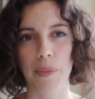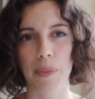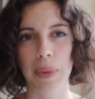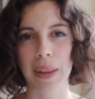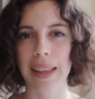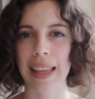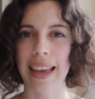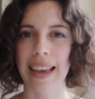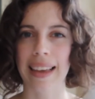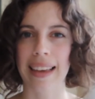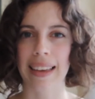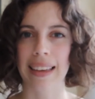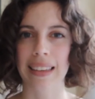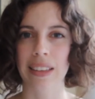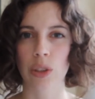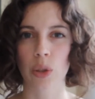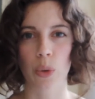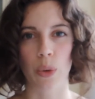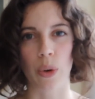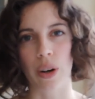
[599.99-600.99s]
play
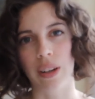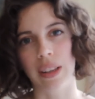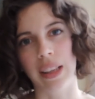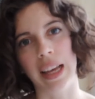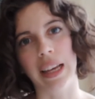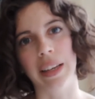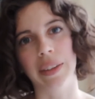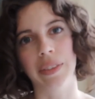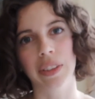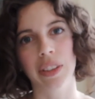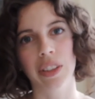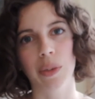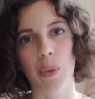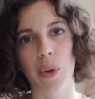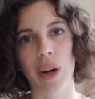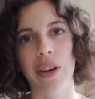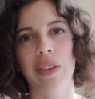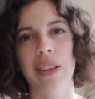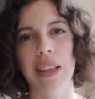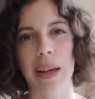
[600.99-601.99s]
into our lives,
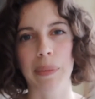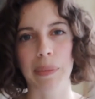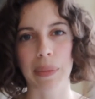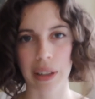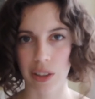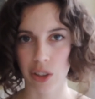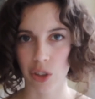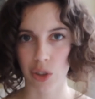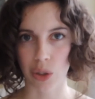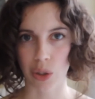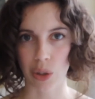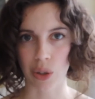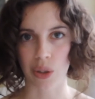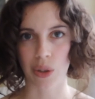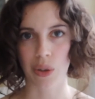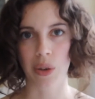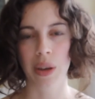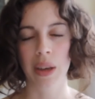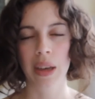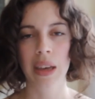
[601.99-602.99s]
whatever that means to
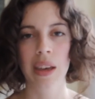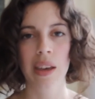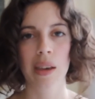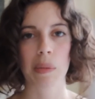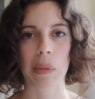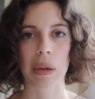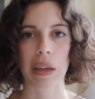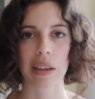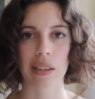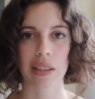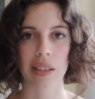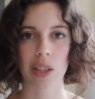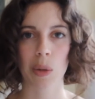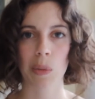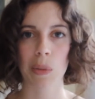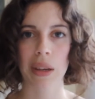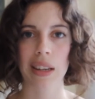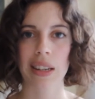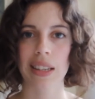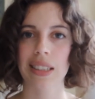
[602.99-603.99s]
you. Because to
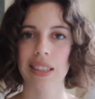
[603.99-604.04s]
be in a